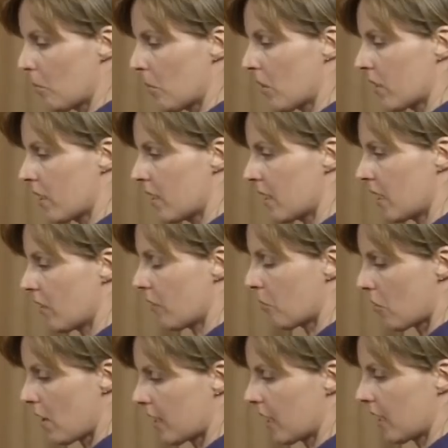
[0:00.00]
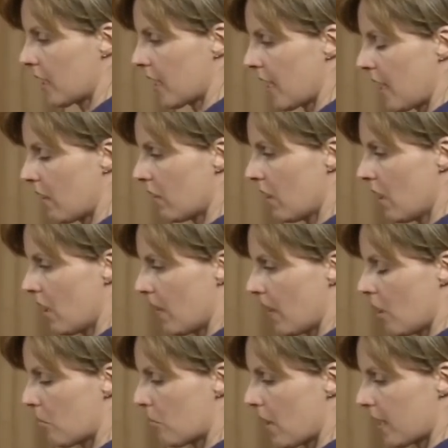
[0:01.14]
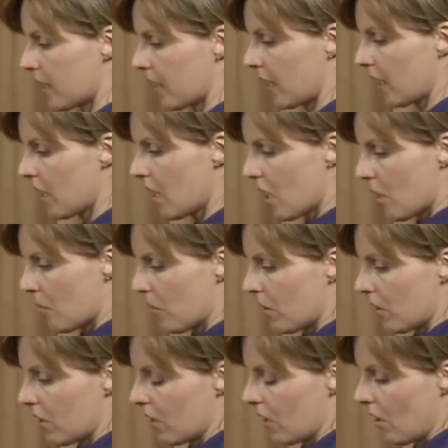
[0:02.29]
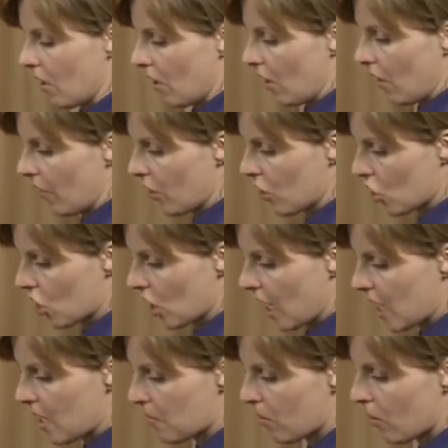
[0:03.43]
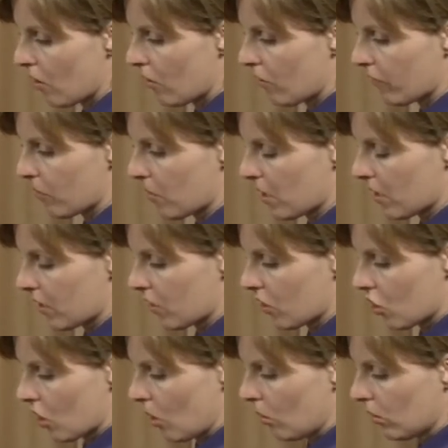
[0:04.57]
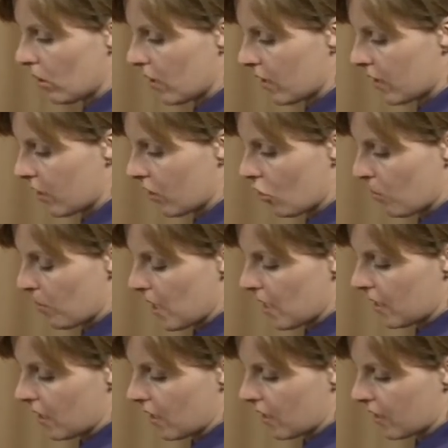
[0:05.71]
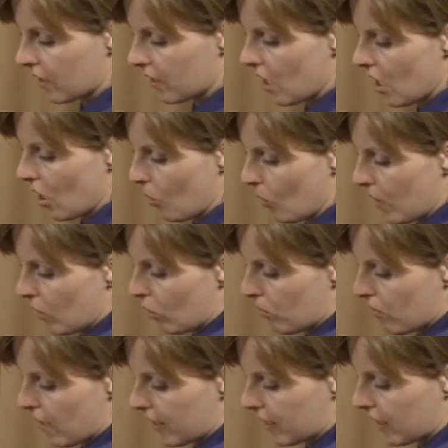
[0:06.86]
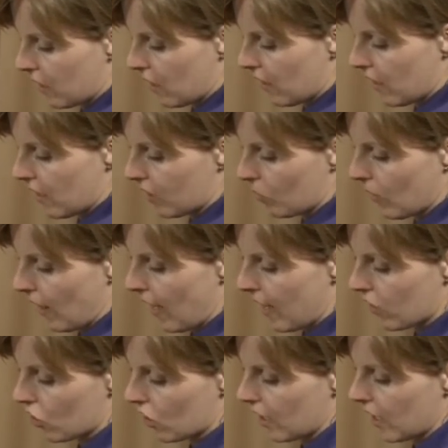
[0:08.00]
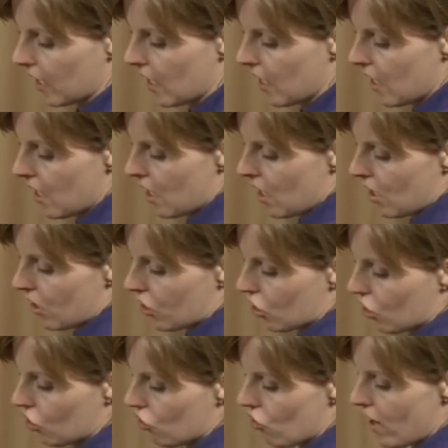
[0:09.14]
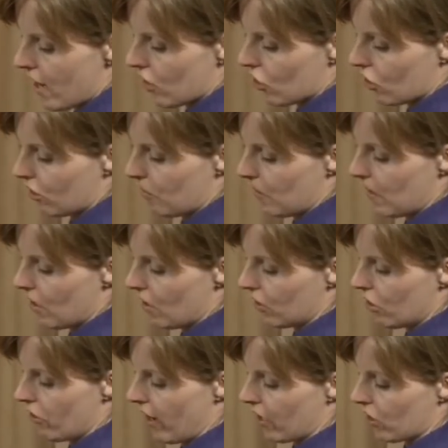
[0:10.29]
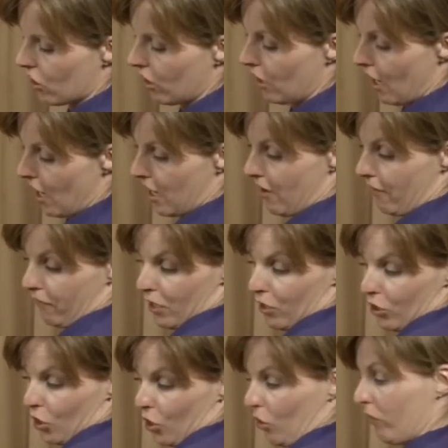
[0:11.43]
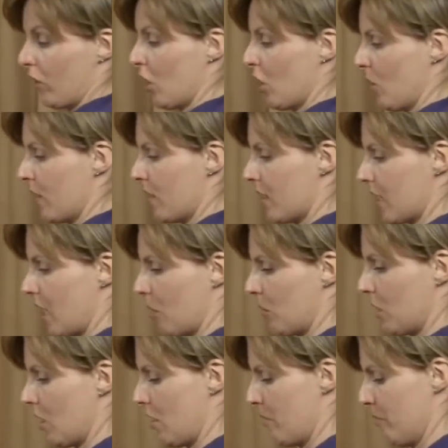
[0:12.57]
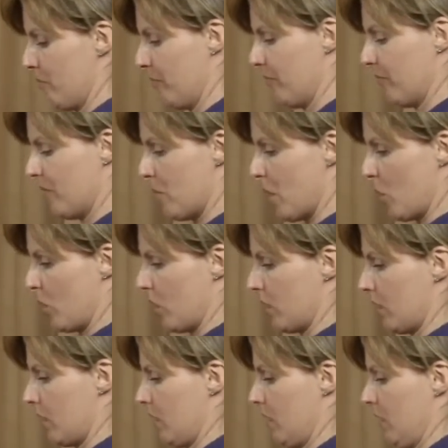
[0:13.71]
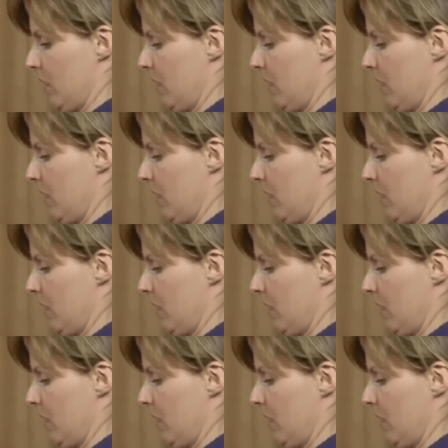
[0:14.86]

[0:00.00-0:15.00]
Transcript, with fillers: because instead of pressing down, they are pressing, but the shape of the person's shoulders and trapezius, when you're pressing like this, will actually stretch them in the other direction, and it feels good for you at the same time. Bonus.